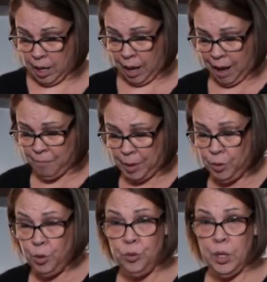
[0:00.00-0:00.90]
I've been
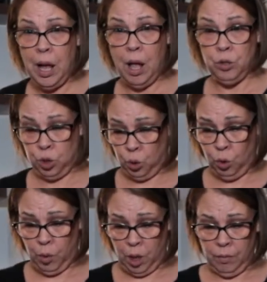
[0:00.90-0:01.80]
using
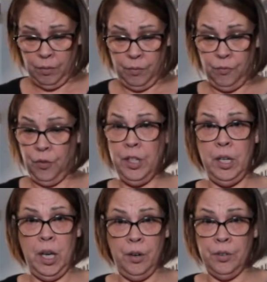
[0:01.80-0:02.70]
Altura for
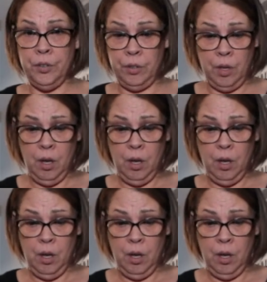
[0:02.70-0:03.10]
years.